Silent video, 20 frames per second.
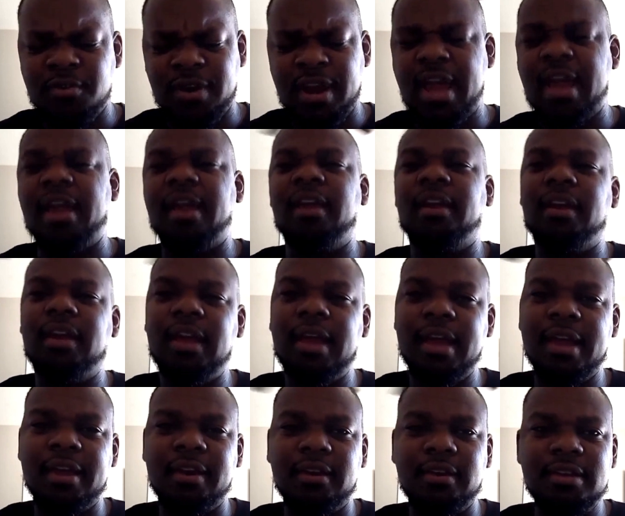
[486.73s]
or 9,
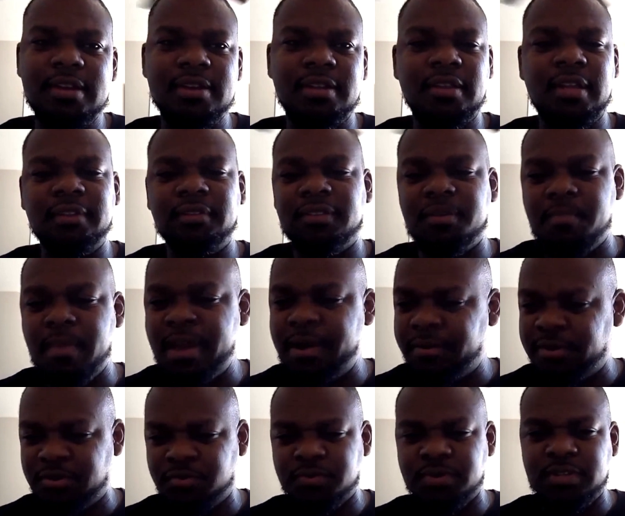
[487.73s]
and yeah, like the
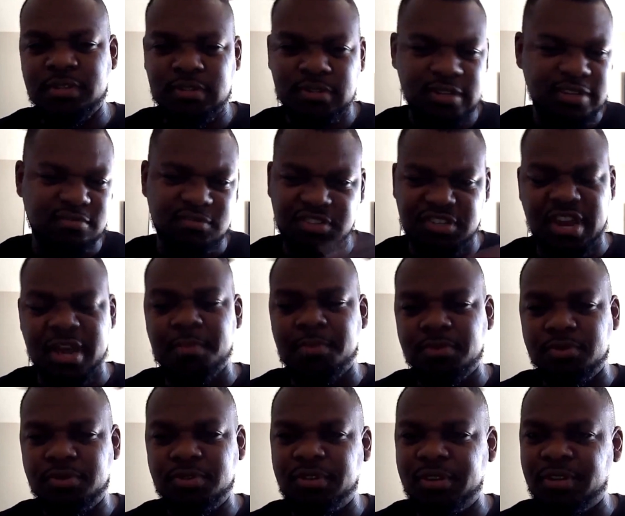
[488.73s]
marriage was in
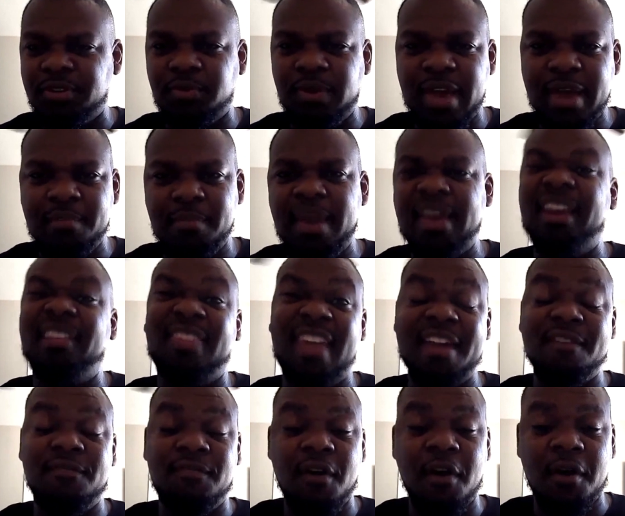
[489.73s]
shambles. You know, we had made it
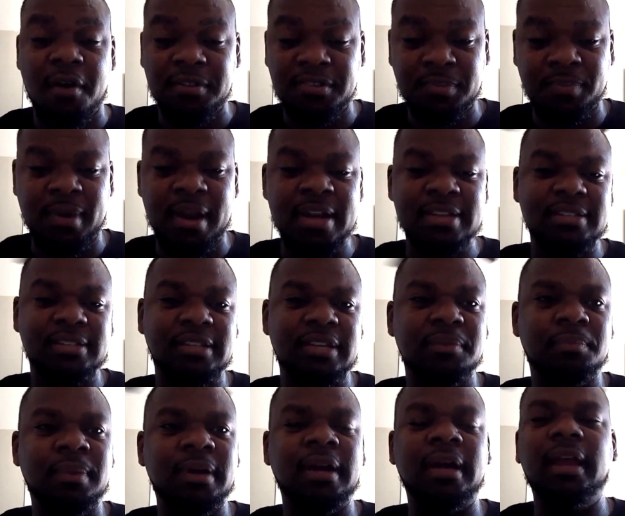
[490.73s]
that far,
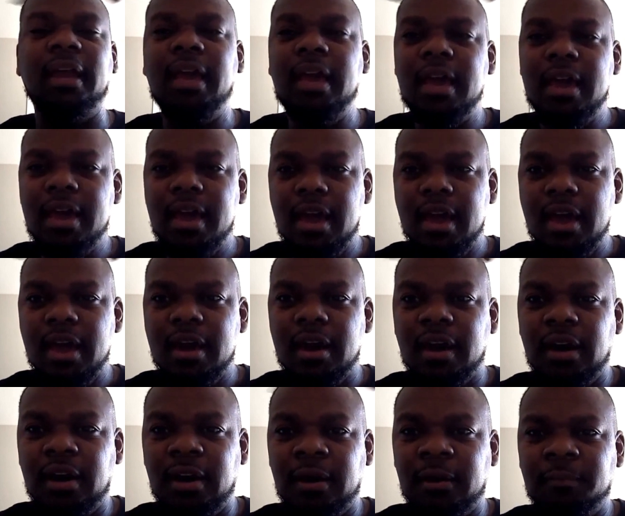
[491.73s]
surprisingly, but
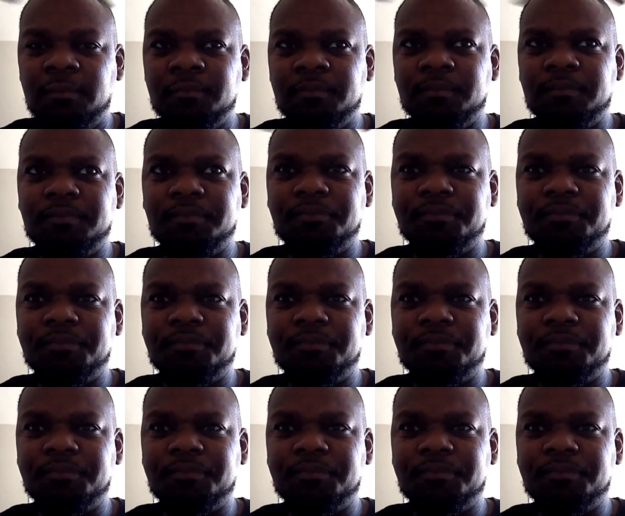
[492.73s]
there